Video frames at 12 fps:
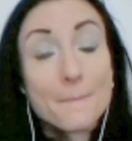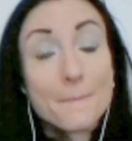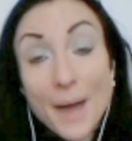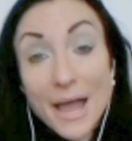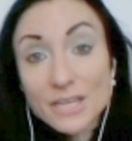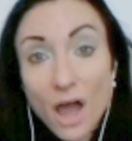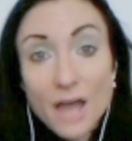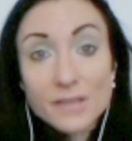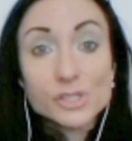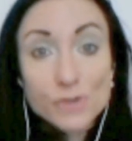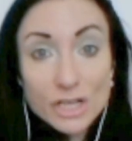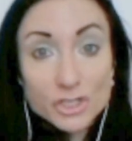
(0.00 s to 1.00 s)
By not
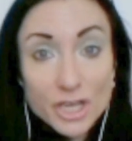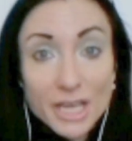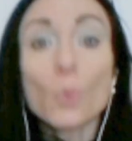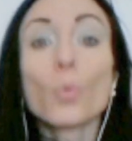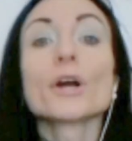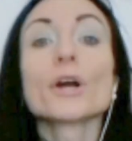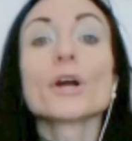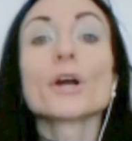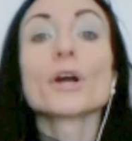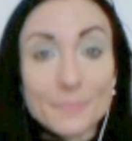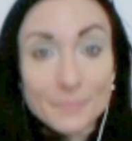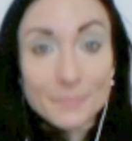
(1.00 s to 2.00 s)
stretching works
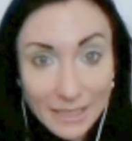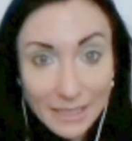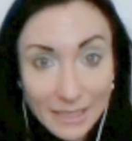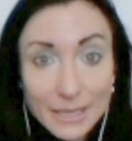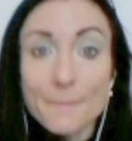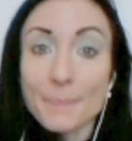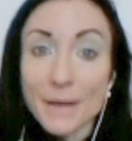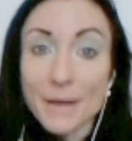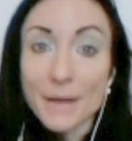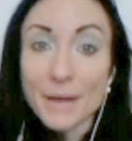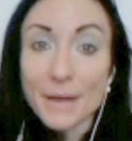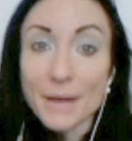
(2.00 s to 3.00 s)
for me, but I'm
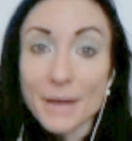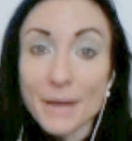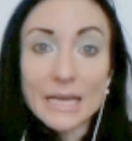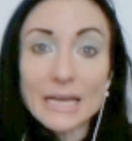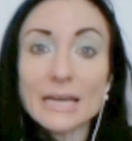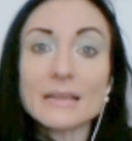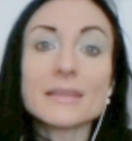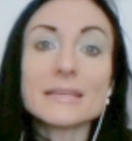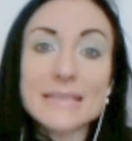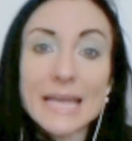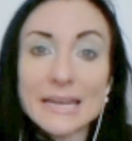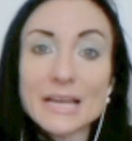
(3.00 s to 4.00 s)
just putting the
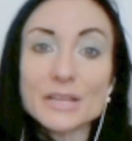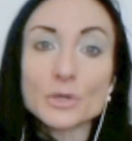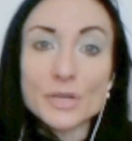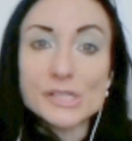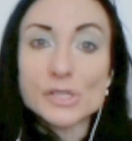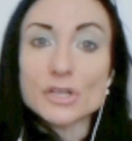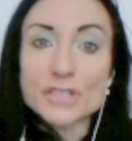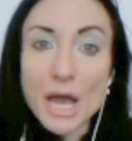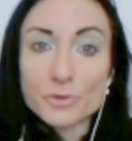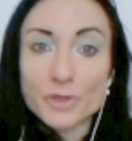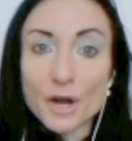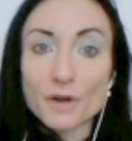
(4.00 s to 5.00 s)
data and the research
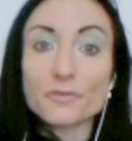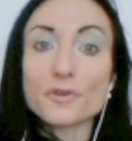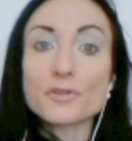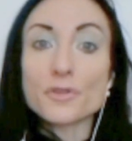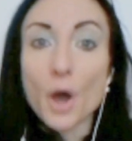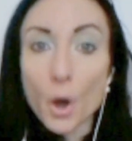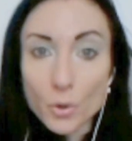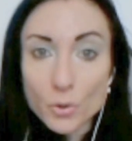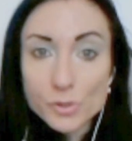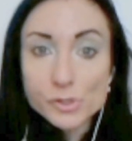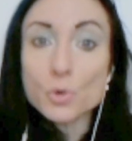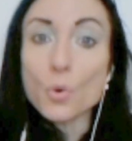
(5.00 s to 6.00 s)
out there for
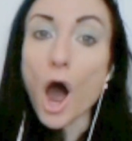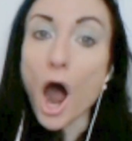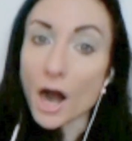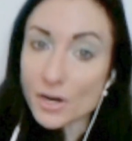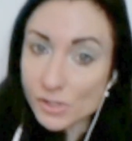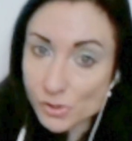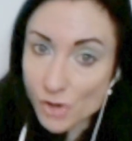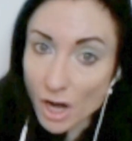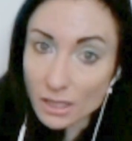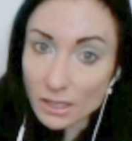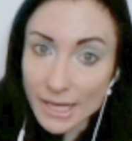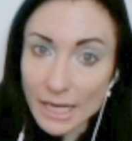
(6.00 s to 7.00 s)
those who are
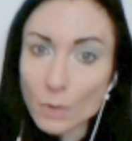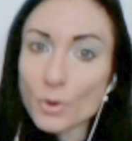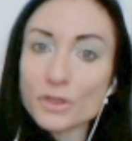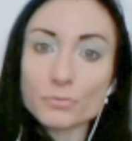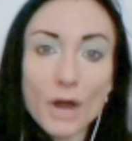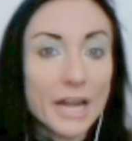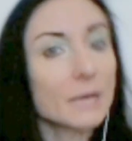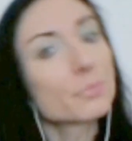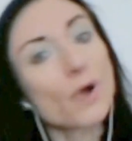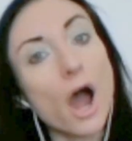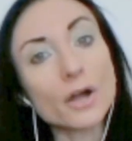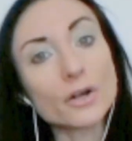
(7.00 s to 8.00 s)
struggling with running
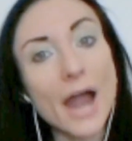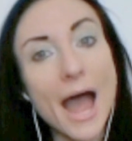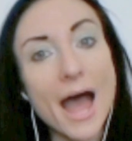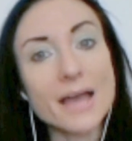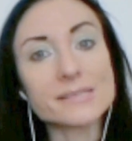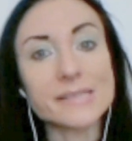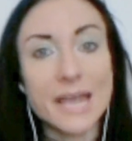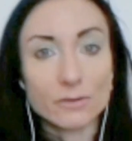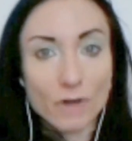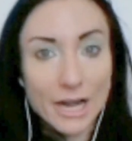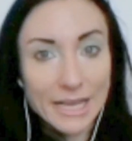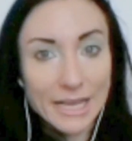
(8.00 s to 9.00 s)
progress and
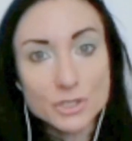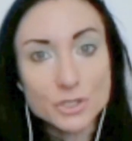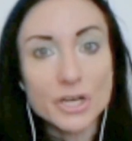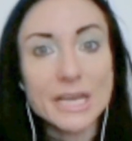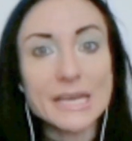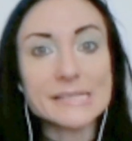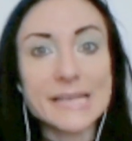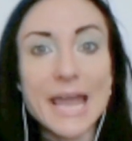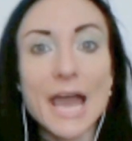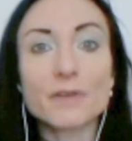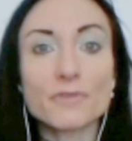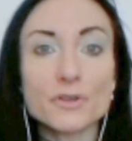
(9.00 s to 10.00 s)
running injuries,
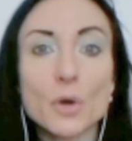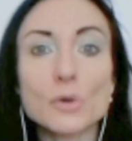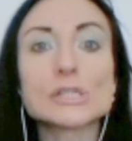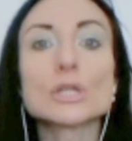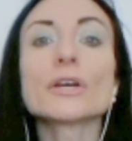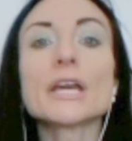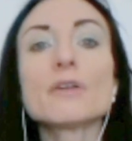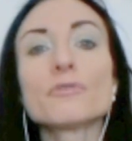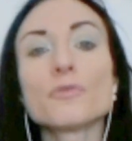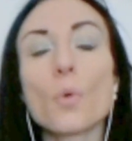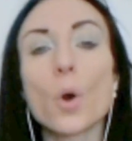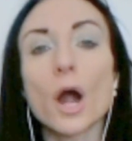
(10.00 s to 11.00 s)
and for those looking
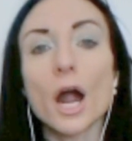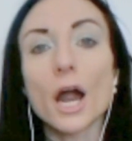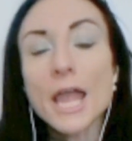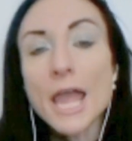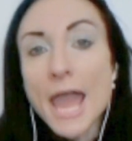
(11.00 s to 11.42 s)
for